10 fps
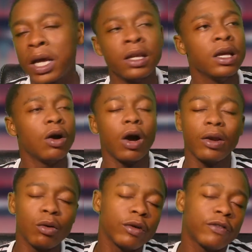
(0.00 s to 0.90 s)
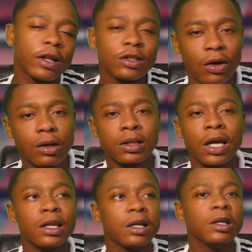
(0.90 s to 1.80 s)
and I know the fans aren't
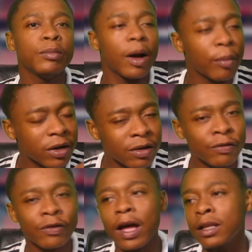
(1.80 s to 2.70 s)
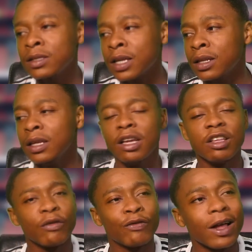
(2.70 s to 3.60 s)
technically back, but the fans and
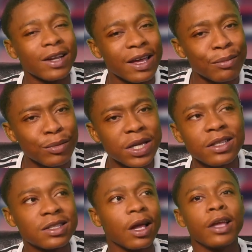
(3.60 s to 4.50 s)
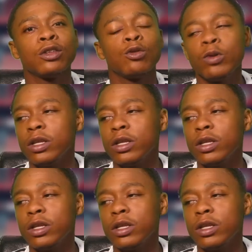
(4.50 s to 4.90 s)
the fact that it means something to,